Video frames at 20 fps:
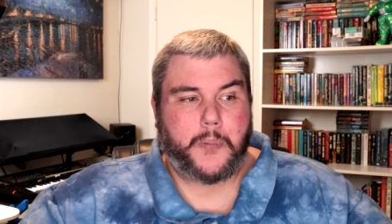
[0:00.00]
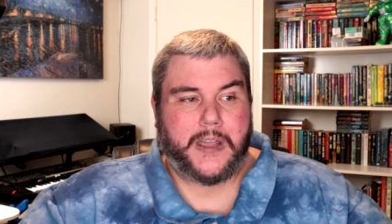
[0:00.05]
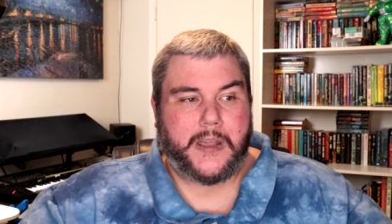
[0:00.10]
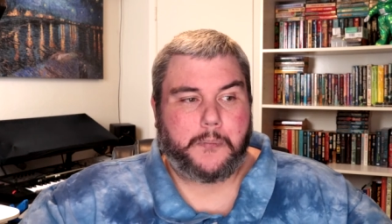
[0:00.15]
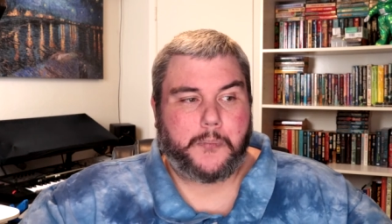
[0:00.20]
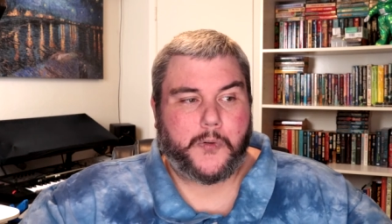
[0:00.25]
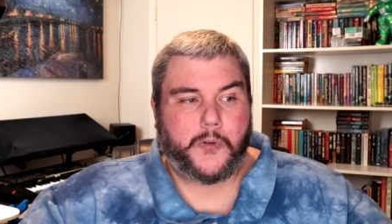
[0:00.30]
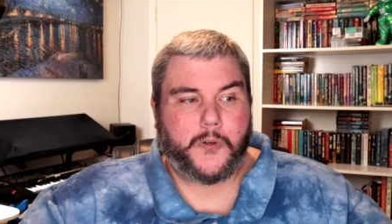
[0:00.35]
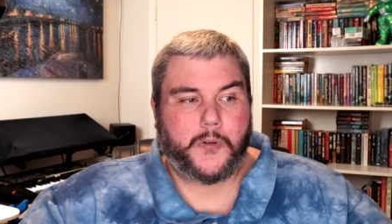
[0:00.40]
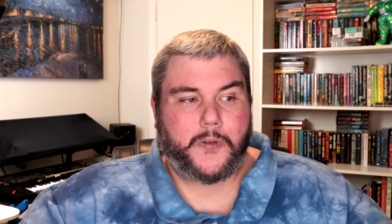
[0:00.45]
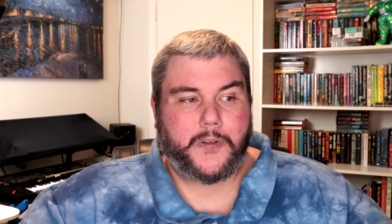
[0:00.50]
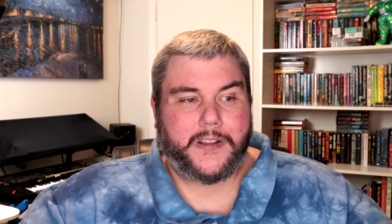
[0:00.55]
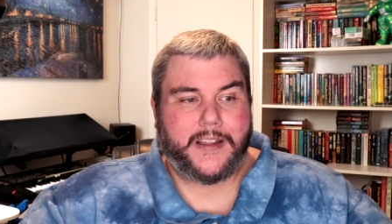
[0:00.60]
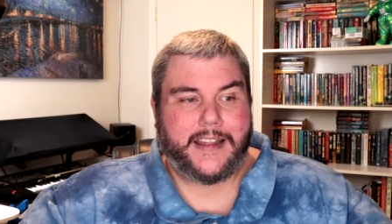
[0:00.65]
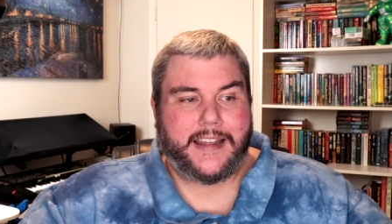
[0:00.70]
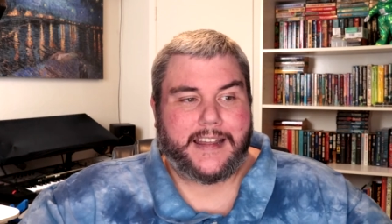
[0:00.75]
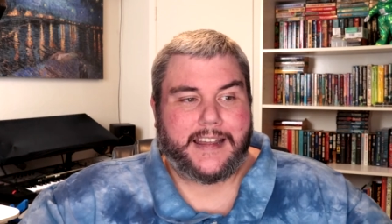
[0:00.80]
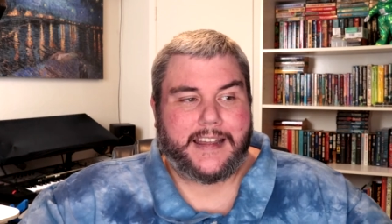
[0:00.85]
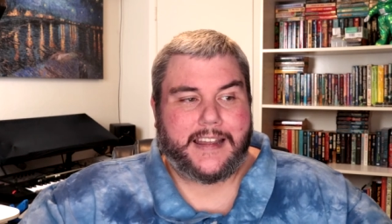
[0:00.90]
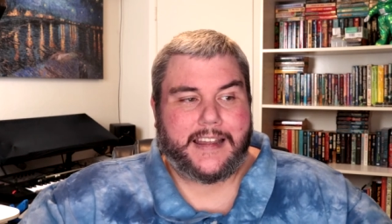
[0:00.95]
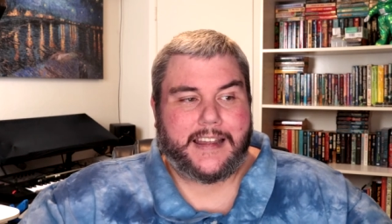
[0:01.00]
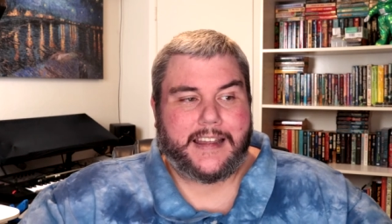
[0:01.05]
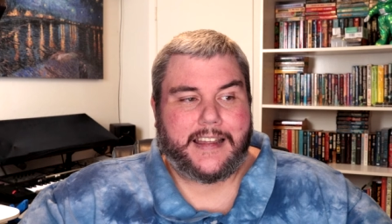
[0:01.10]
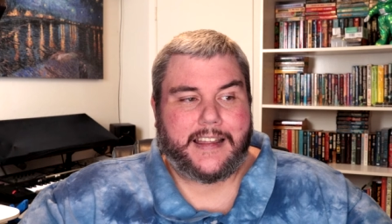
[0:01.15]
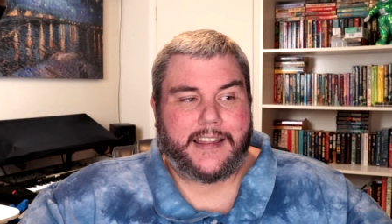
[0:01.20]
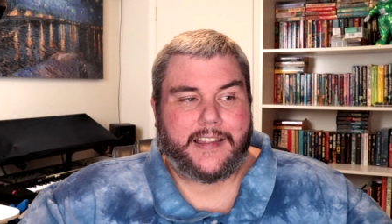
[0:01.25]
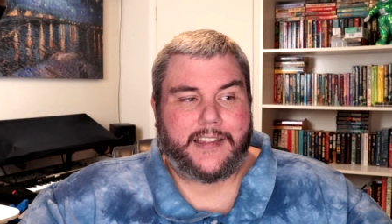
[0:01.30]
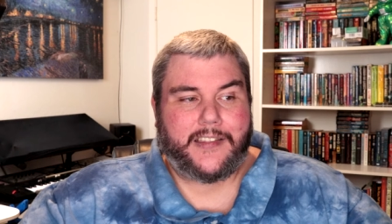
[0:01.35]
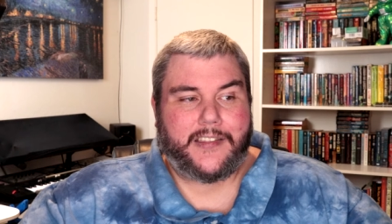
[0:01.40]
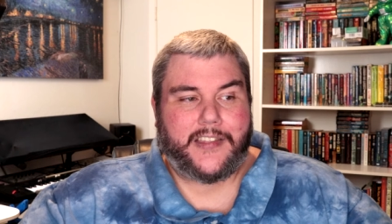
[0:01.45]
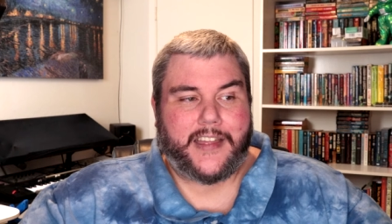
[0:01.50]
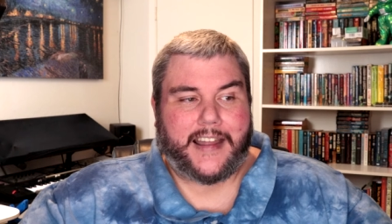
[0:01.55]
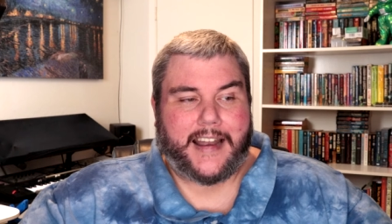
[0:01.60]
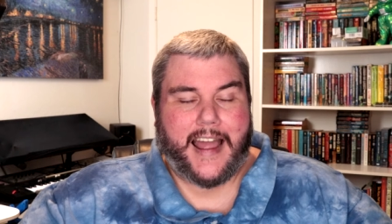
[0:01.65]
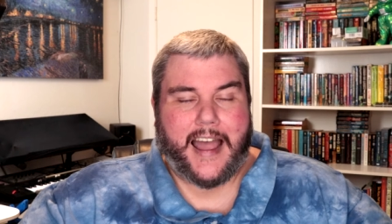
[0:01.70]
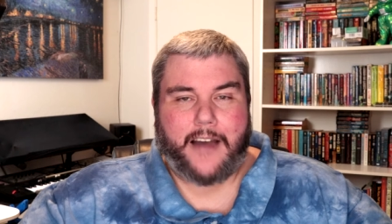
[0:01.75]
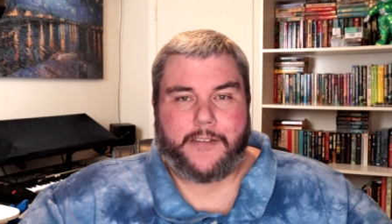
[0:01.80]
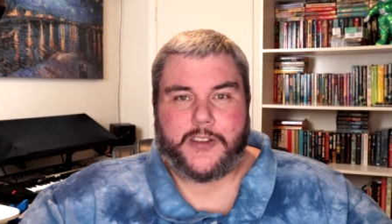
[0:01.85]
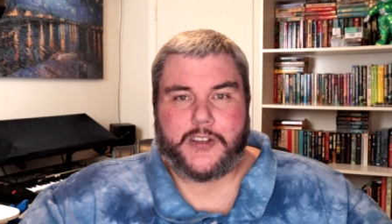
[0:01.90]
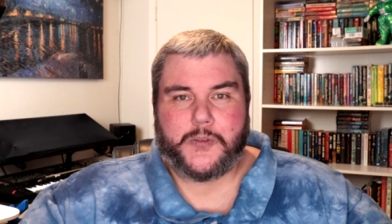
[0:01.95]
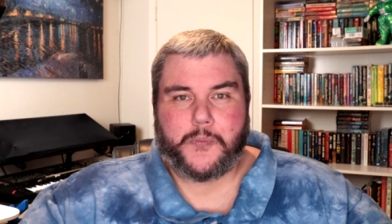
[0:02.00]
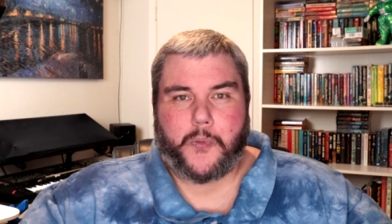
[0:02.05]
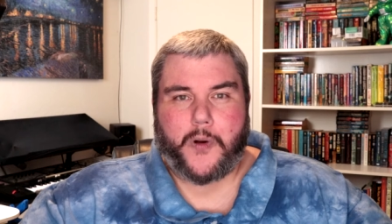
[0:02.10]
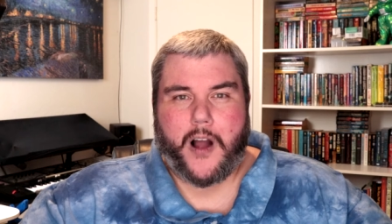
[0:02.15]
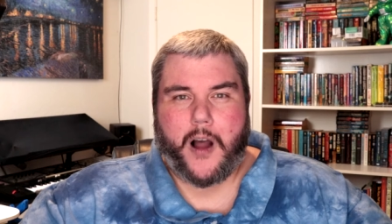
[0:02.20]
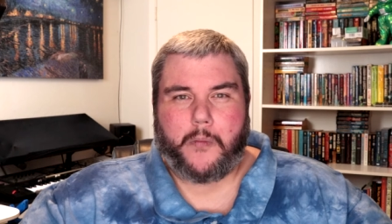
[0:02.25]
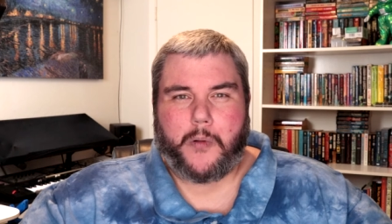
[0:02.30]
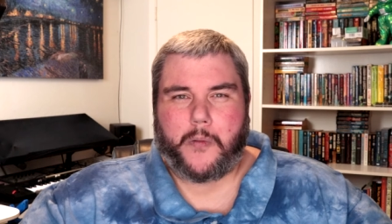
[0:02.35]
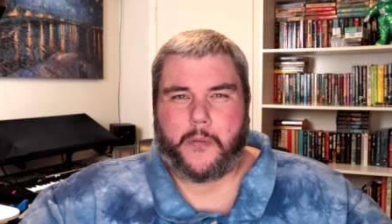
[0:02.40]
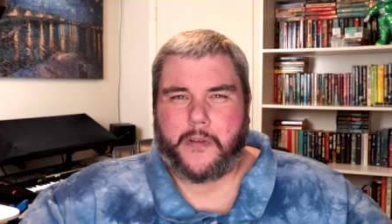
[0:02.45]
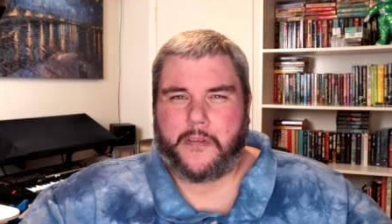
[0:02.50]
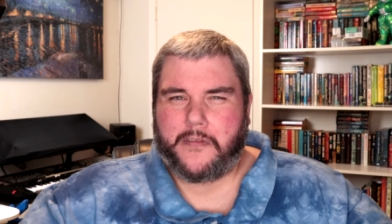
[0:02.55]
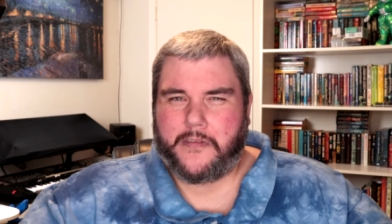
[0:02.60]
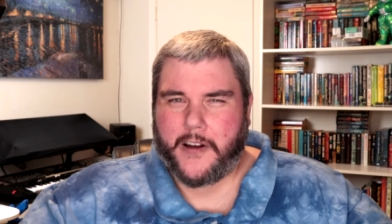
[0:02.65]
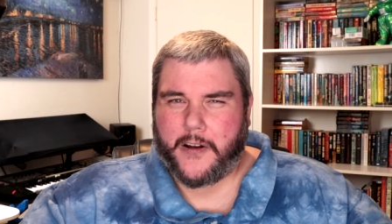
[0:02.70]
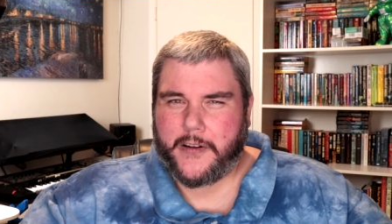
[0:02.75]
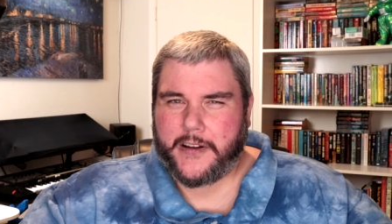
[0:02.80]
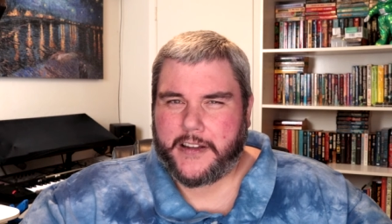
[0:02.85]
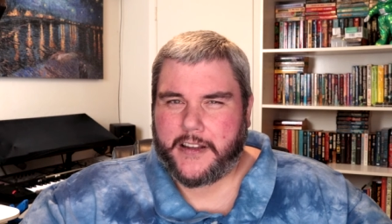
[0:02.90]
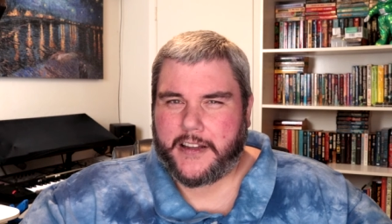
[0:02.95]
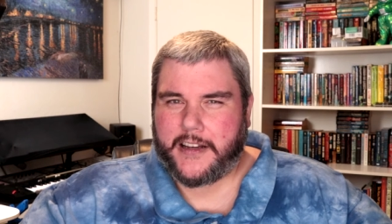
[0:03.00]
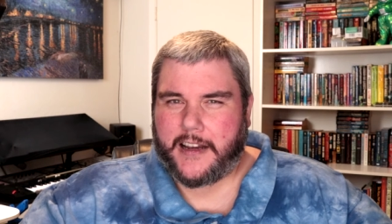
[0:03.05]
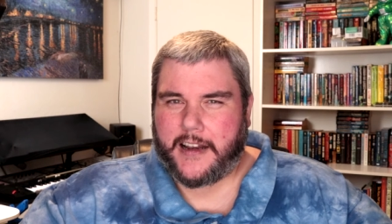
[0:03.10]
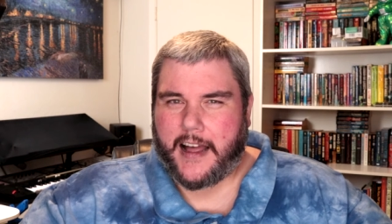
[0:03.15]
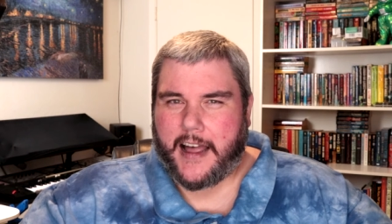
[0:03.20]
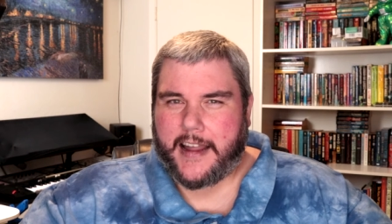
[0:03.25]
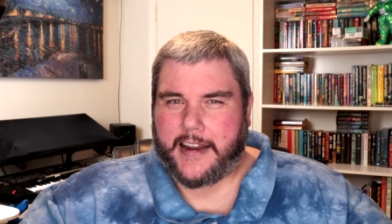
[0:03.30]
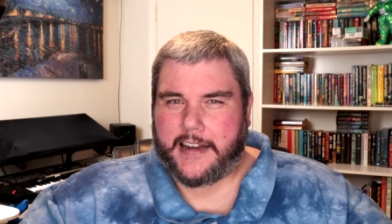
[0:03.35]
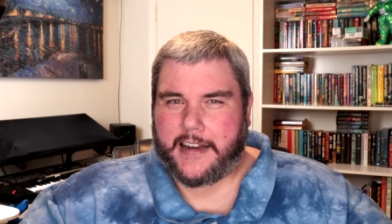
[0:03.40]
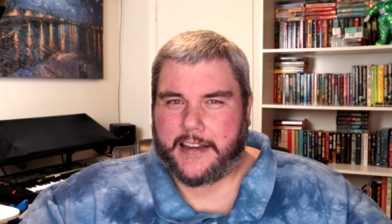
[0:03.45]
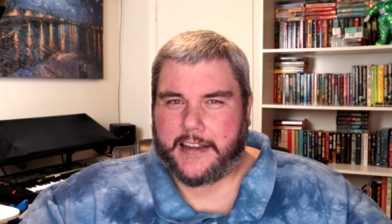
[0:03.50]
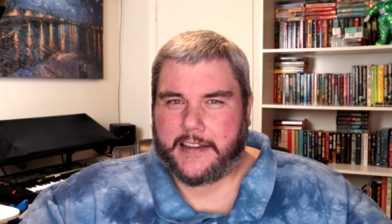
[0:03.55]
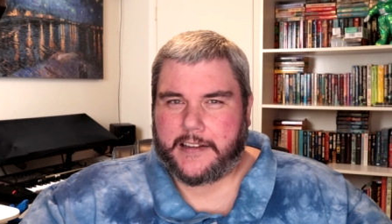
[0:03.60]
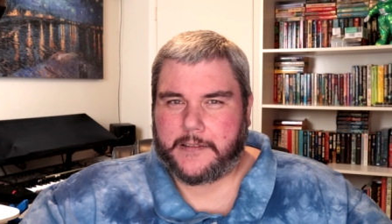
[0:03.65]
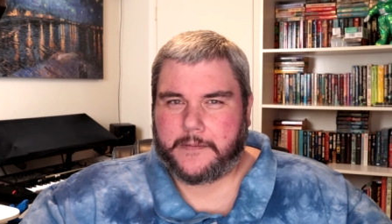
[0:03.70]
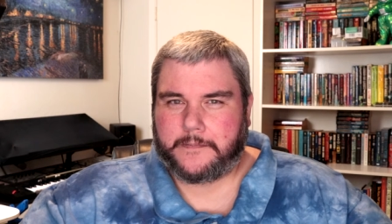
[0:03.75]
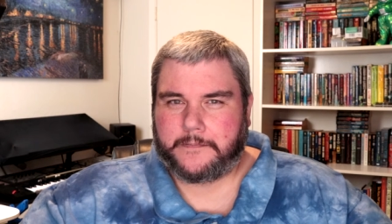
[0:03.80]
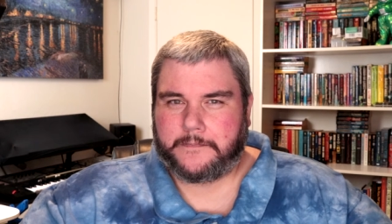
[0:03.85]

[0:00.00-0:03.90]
people that have this problem are very good at hiding it.